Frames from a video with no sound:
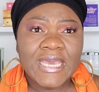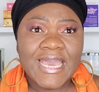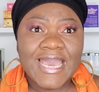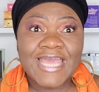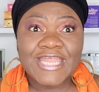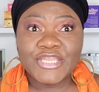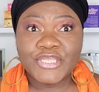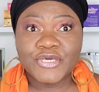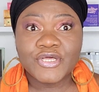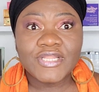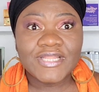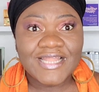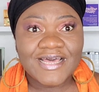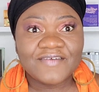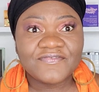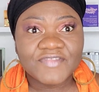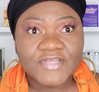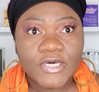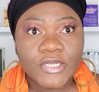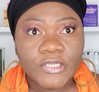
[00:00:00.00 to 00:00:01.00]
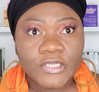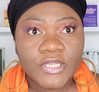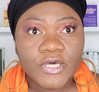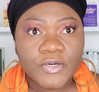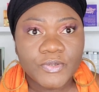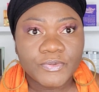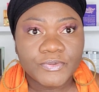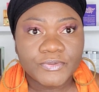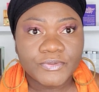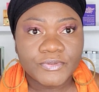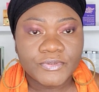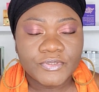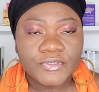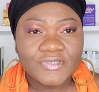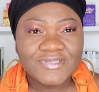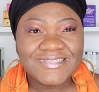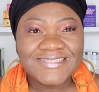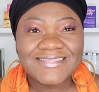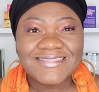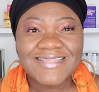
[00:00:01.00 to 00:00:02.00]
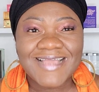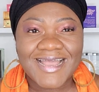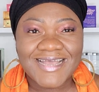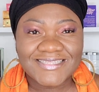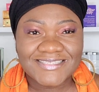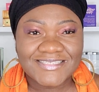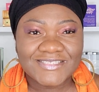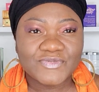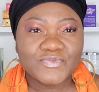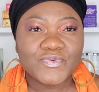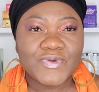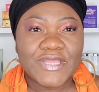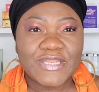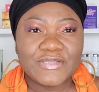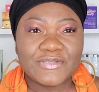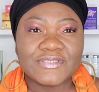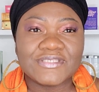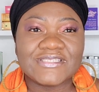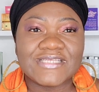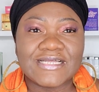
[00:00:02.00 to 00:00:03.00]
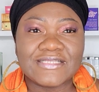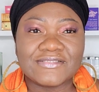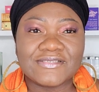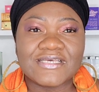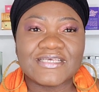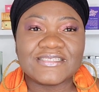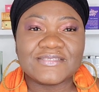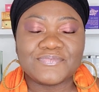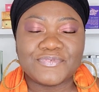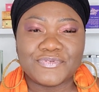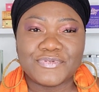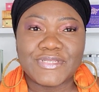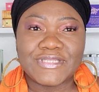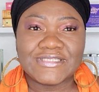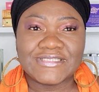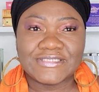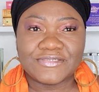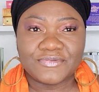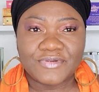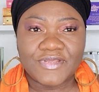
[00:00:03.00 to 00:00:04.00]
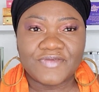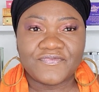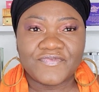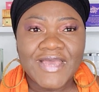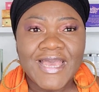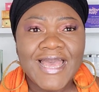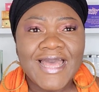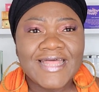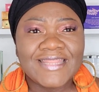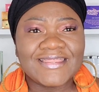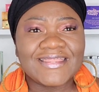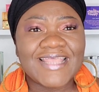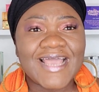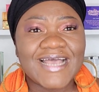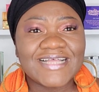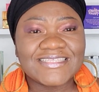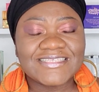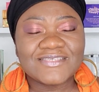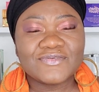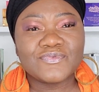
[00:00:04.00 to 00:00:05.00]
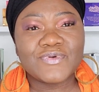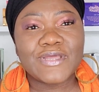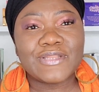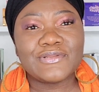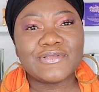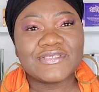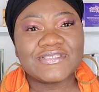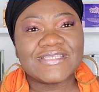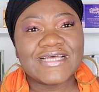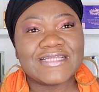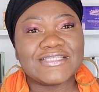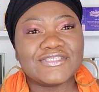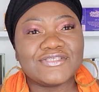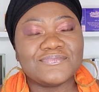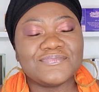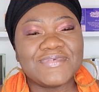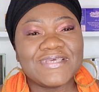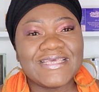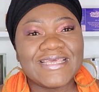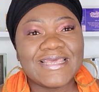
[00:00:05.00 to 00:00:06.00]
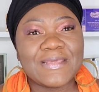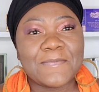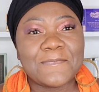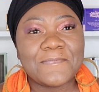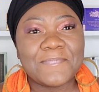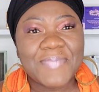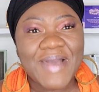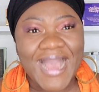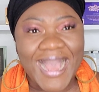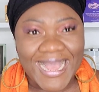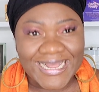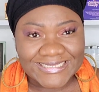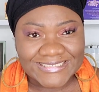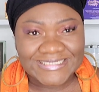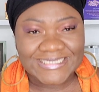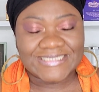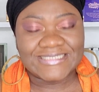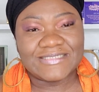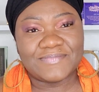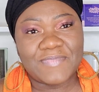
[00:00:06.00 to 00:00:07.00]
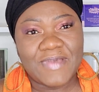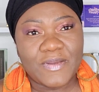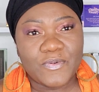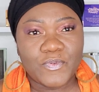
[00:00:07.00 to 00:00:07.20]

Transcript: and you're left alone. That's when you start to experience grief. That's when you start to be impacted by